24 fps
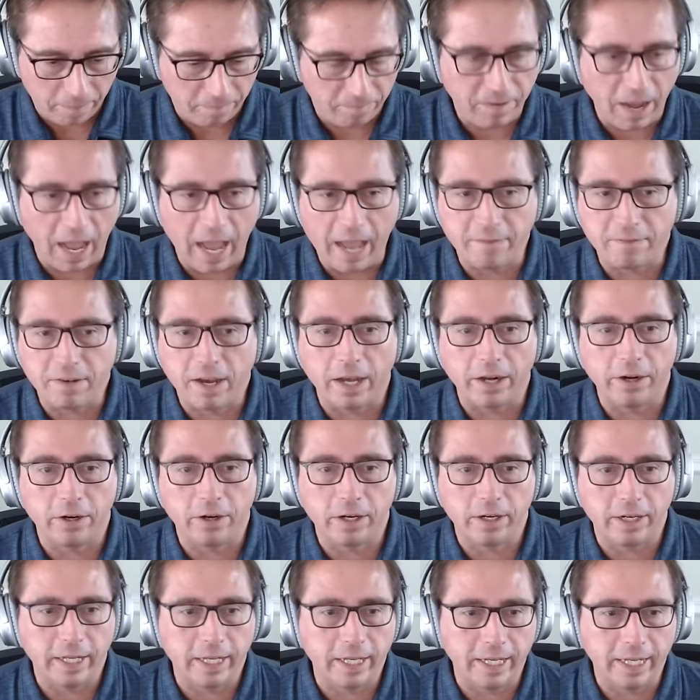
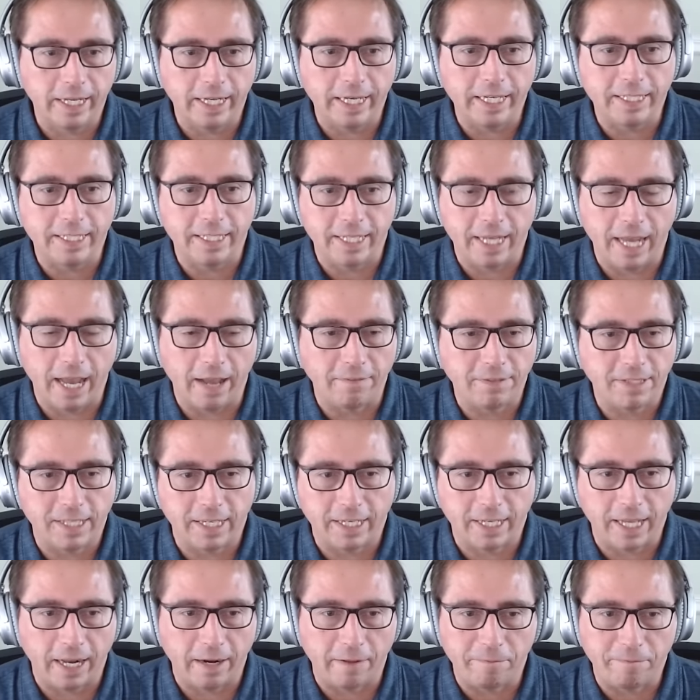500 etfs
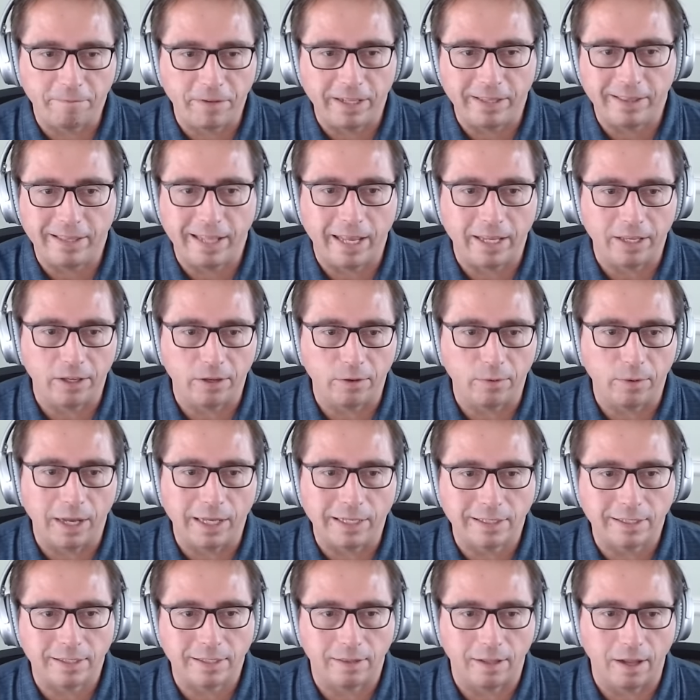that kind of fit in that
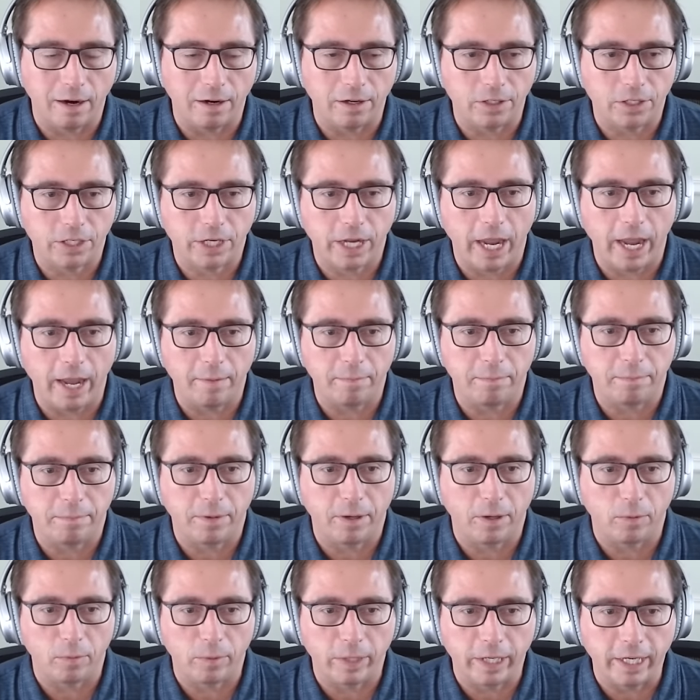us large cap
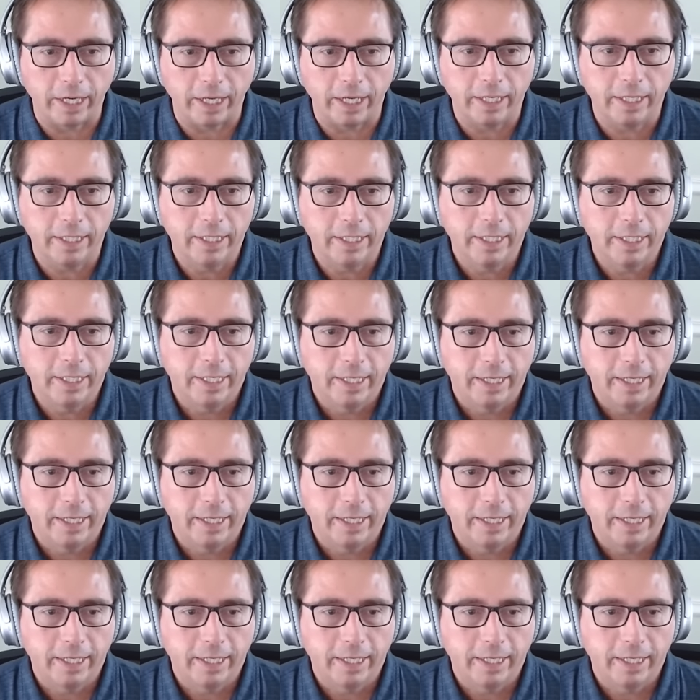arena